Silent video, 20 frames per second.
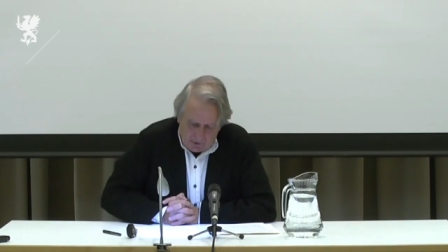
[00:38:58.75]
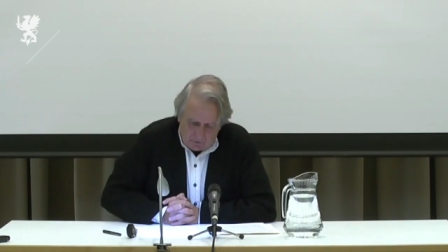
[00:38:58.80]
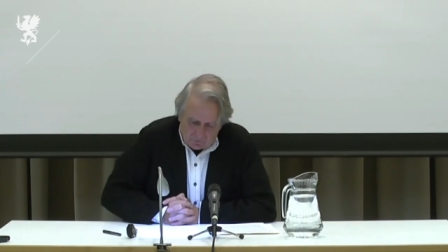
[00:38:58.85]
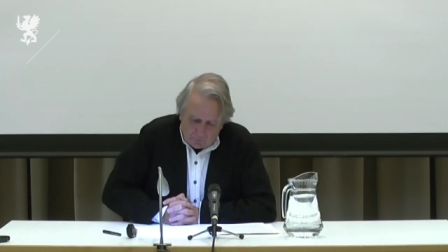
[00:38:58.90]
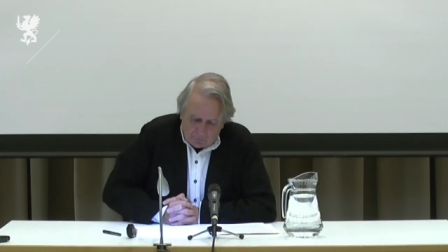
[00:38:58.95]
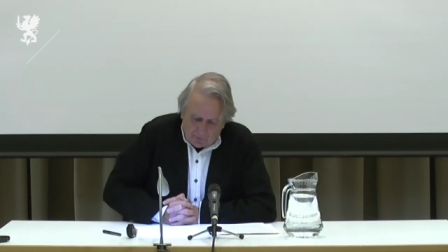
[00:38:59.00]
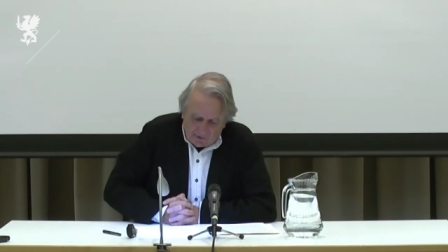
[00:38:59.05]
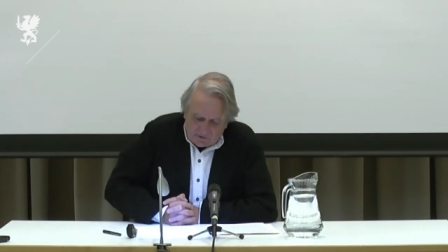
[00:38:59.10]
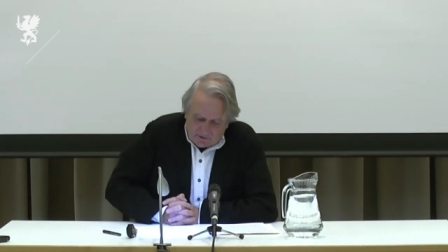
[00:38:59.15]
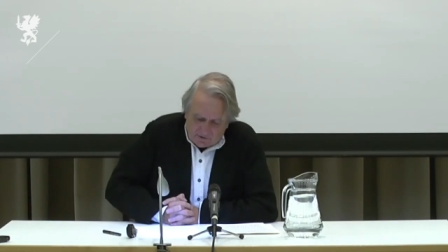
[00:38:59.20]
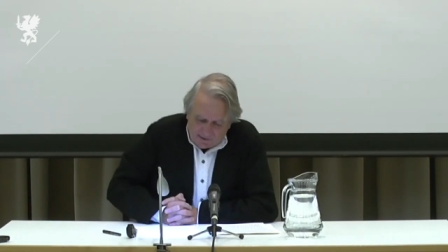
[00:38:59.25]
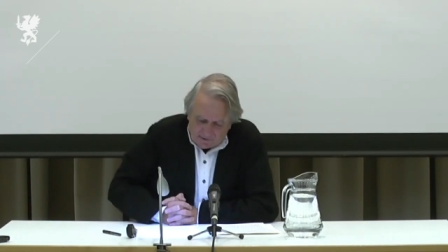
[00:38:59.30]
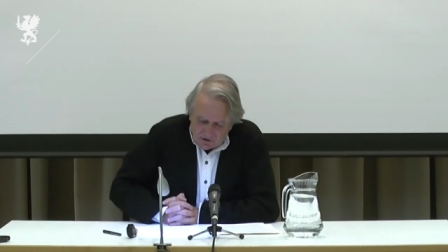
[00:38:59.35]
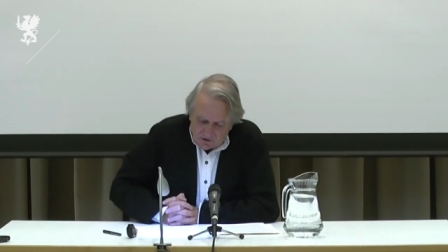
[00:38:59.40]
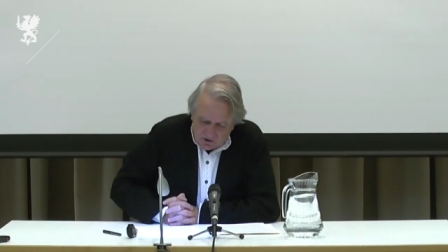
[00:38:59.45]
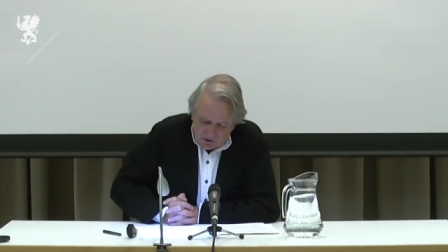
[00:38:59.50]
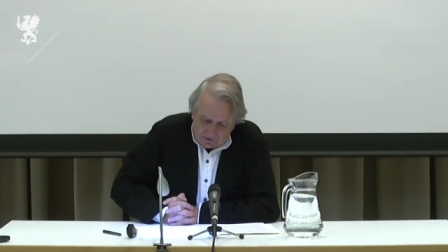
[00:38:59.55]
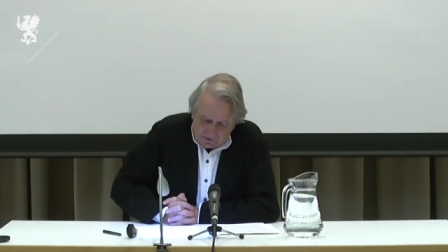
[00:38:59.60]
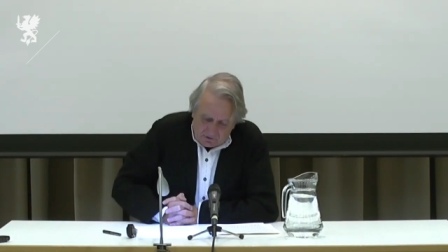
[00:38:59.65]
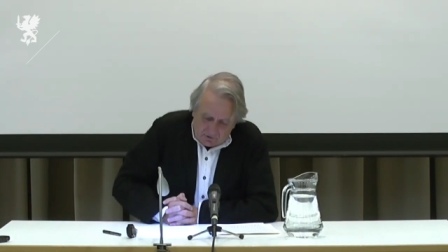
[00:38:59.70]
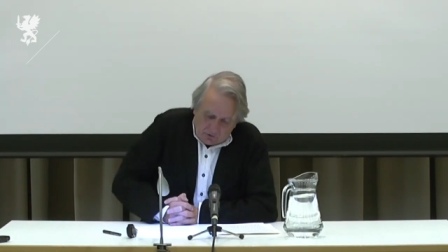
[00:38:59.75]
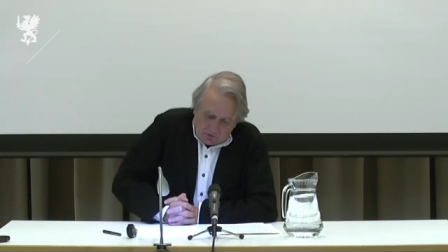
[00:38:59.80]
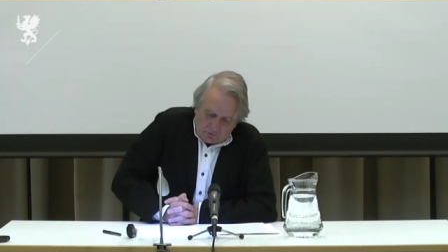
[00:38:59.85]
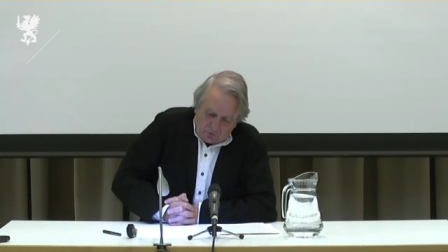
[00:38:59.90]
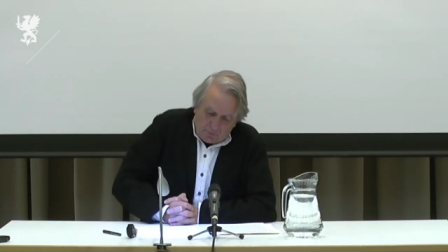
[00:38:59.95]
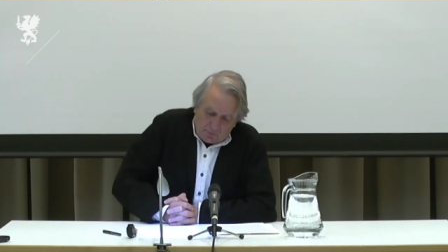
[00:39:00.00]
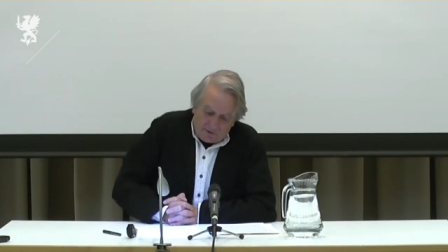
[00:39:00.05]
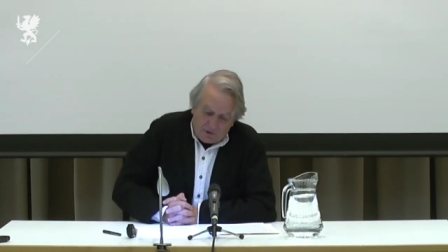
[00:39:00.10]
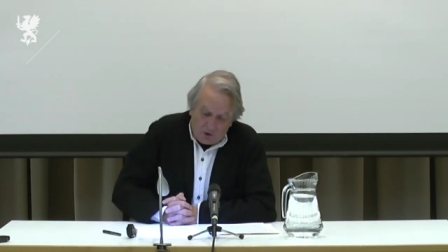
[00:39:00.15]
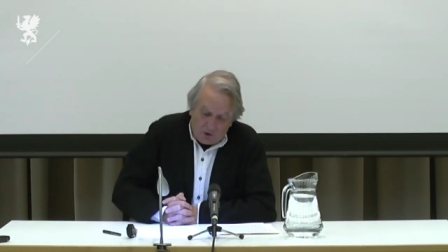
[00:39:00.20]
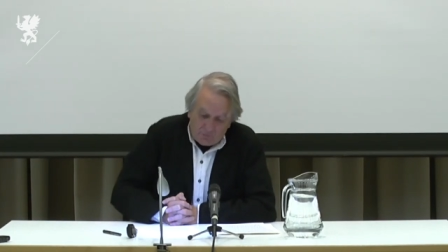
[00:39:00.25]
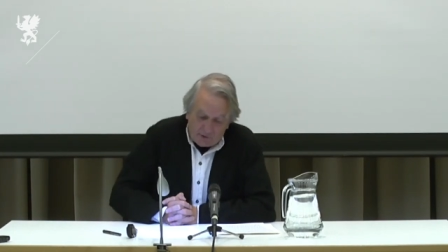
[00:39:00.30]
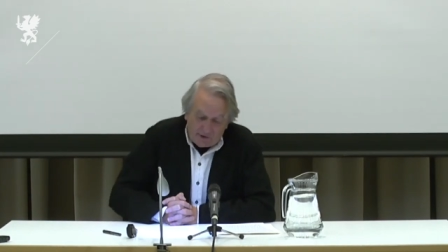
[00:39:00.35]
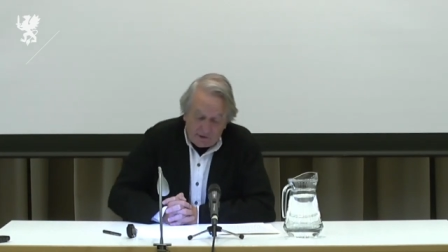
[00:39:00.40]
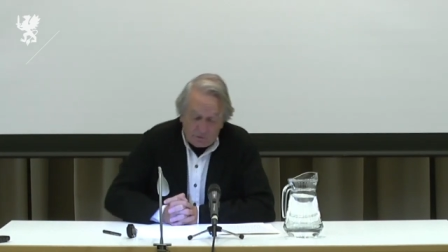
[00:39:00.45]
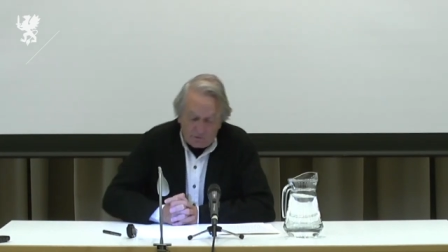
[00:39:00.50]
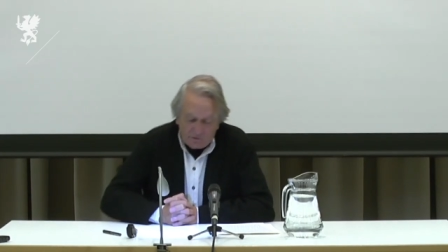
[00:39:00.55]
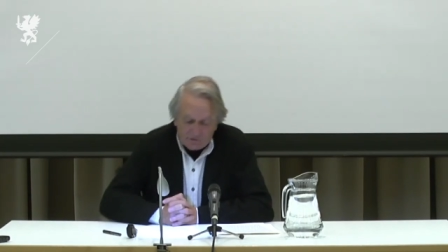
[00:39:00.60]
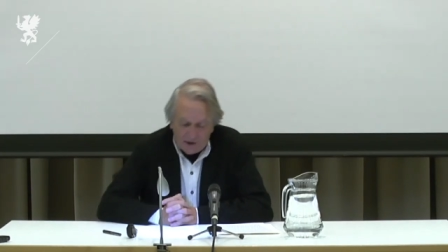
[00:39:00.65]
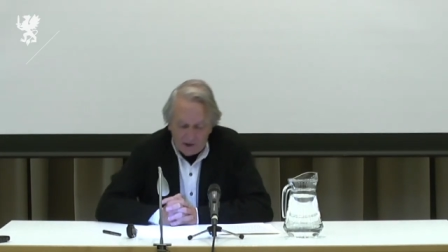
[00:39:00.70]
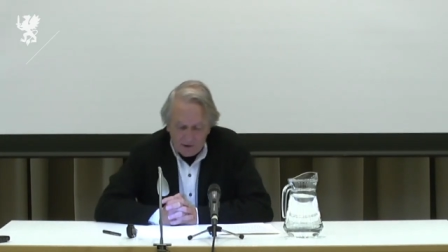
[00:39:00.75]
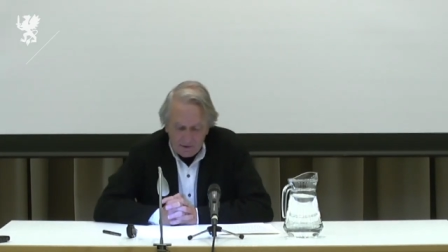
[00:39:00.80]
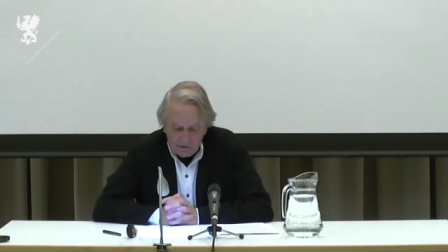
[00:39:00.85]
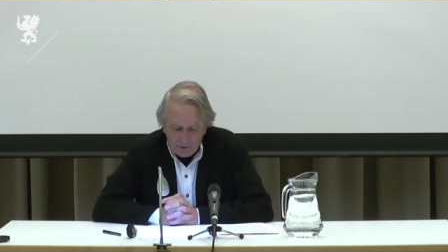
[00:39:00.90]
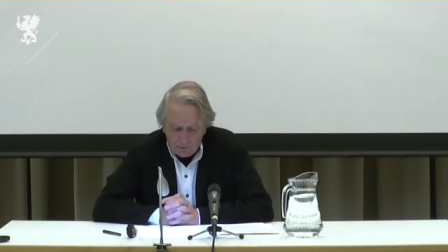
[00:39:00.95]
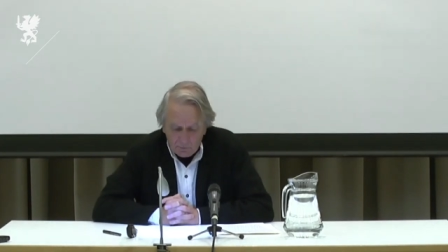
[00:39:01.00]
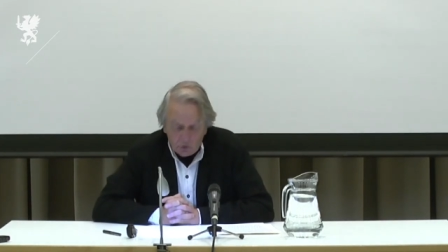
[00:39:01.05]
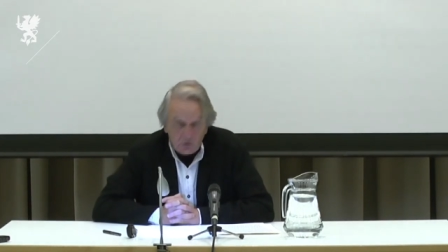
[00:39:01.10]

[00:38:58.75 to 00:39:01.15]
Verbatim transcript: the pretension of reconciling